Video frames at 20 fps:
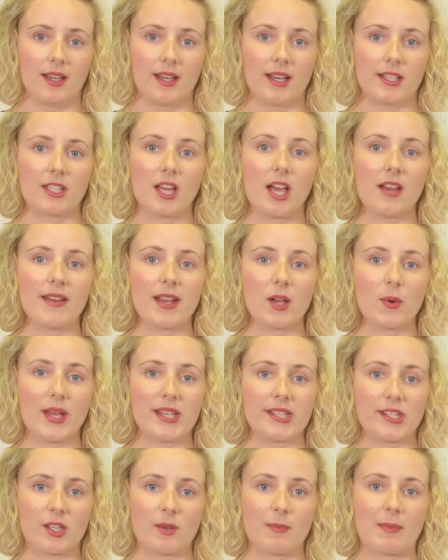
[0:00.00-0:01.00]
A direct
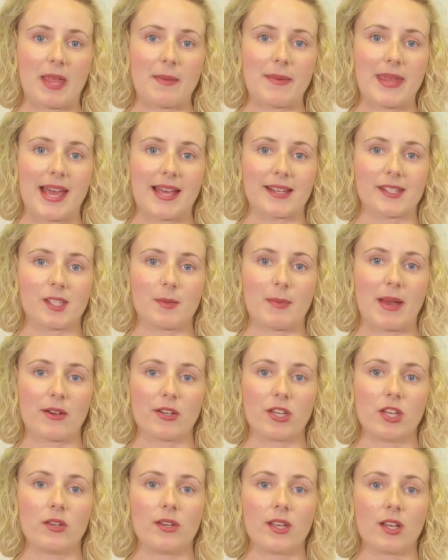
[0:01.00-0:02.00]
question may be asked about
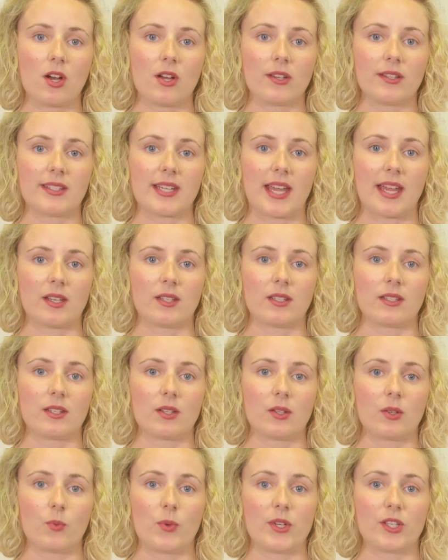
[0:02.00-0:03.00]
unit content
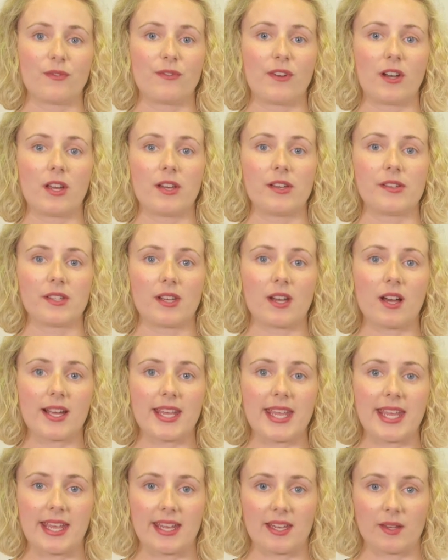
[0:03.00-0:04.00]
which follows an
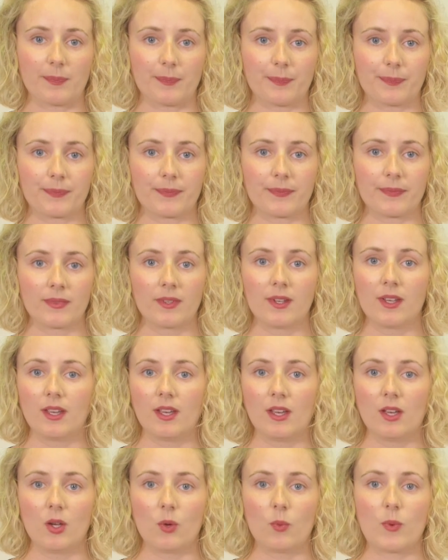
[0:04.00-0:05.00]
IE.
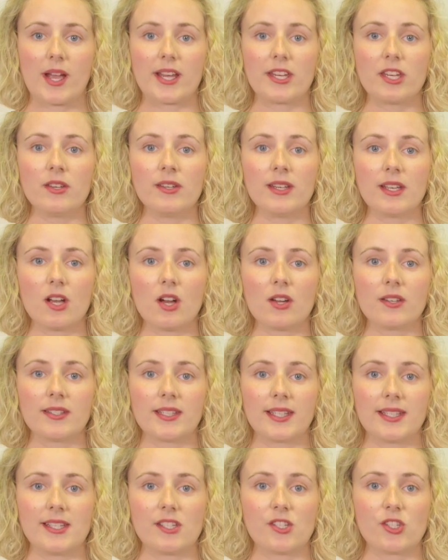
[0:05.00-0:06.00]
Where unit
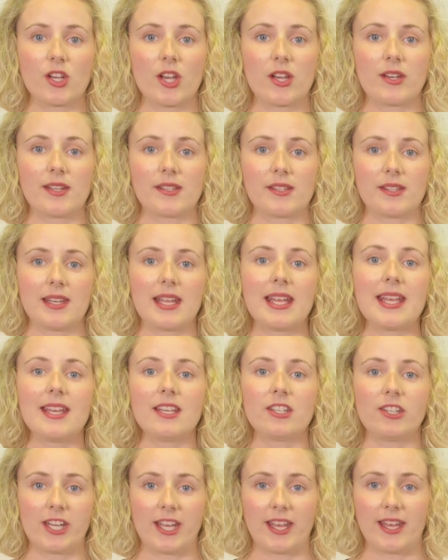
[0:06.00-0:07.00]
content is shown as an
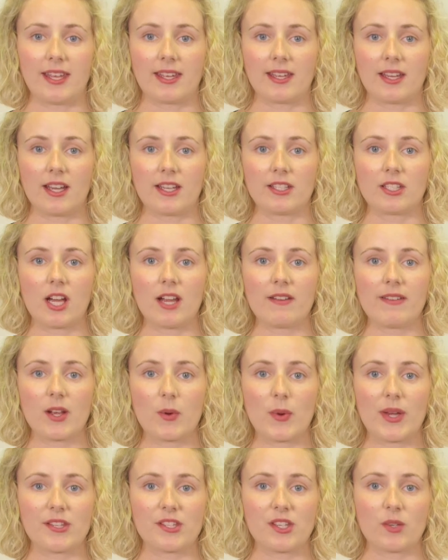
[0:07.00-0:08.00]
EG, a direct
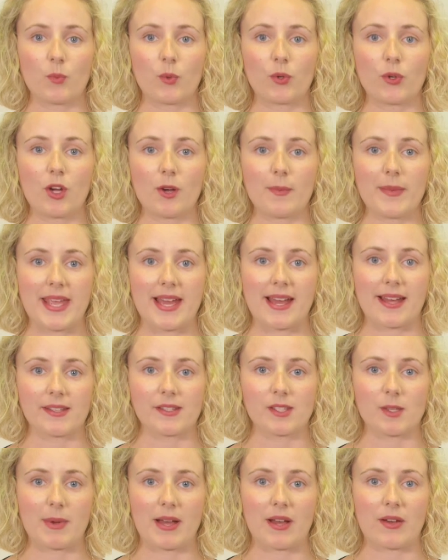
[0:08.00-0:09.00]
question will not be
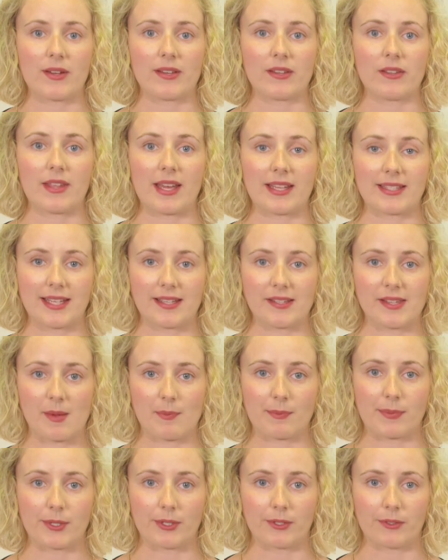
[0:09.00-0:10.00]
asked about that
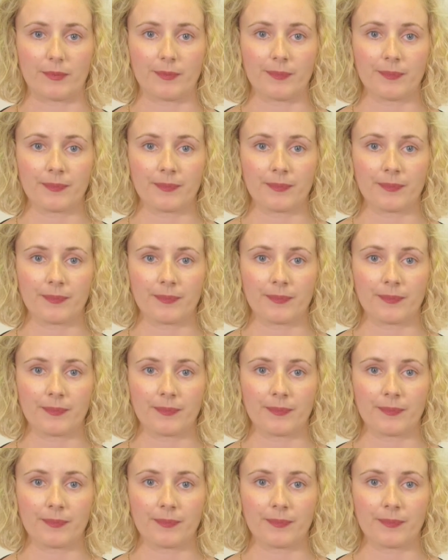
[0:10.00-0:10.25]
example.